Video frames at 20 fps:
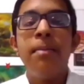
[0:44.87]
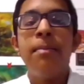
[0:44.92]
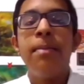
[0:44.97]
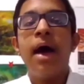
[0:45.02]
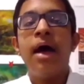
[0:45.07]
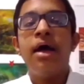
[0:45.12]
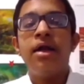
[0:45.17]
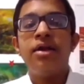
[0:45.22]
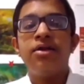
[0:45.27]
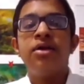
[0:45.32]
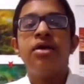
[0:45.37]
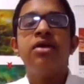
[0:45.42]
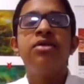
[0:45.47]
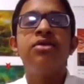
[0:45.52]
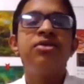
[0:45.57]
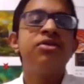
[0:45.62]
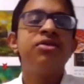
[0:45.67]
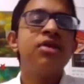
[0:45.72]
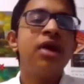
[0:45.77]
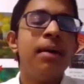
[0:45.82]
Band.
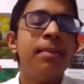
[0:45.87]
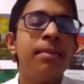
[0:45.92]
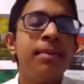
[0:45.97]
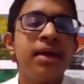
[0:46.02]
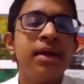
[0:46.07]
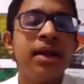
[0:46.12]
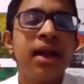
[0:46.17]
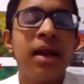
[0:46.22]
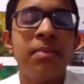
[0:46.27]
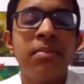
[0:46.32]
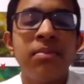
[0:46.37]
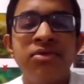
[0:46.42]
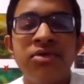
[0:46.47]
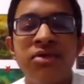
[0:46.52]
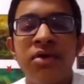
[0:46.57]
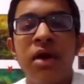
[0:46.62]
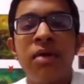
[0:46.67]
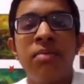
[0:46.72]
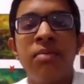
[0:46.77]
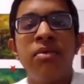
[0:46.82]
Strap in and
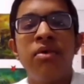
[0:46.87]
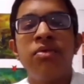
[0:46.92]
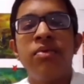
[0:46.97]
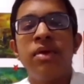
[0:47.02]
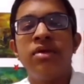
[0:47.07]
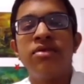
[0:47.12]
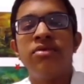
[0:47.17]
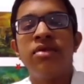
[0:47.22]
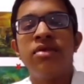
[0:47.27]
start moving.